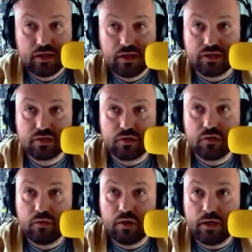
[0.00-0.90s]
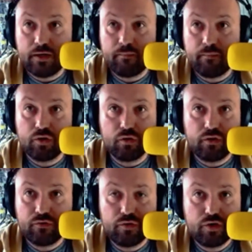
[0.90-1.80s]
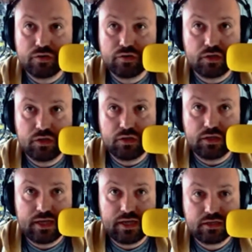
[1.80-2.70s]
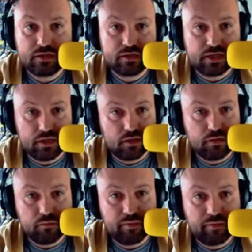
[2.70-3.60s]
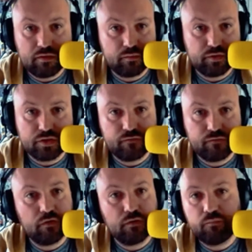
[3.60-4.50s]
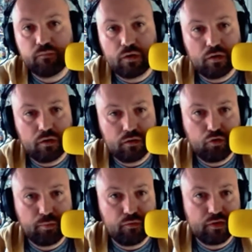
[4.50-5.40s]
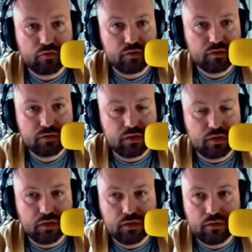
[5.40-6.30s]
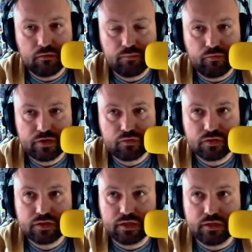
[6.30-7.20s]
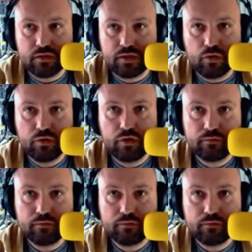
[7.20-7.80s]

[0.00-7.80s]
and so you'll if you use the Natter skill that we built, which is for a group of restaurants in London.